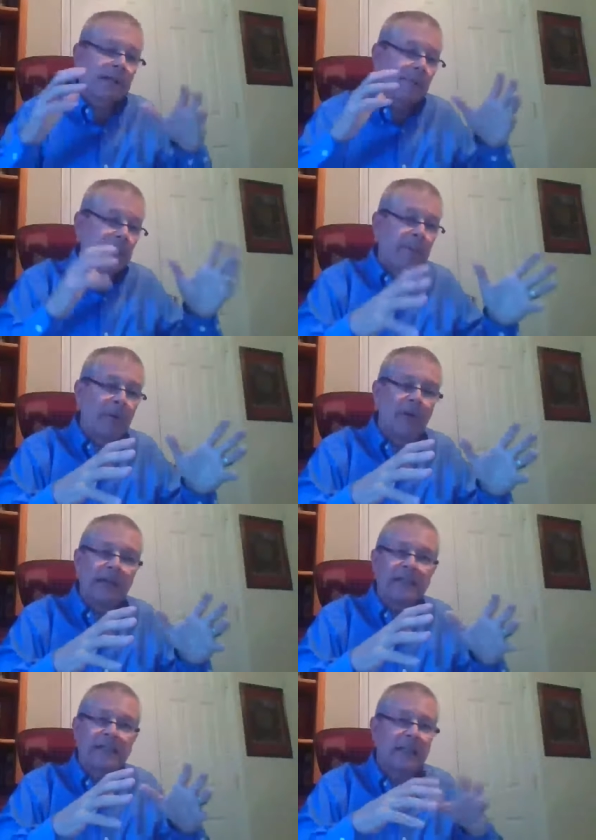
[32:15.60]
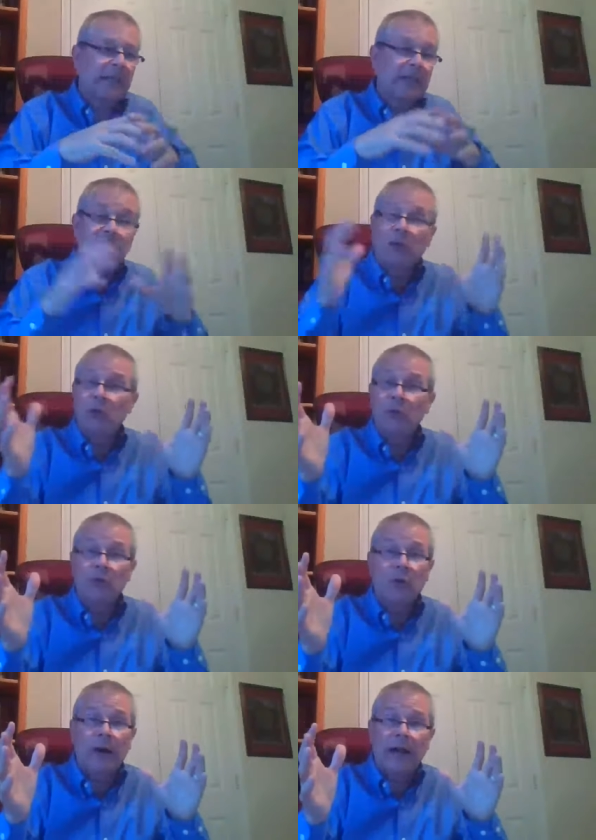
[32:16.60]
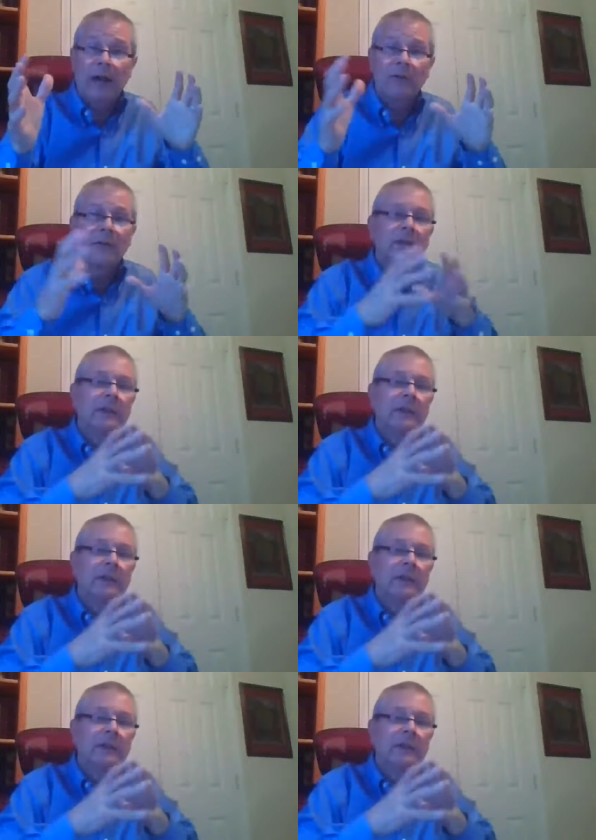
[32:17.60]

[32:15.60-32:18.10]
and the people are listening, and it's a huge crowd,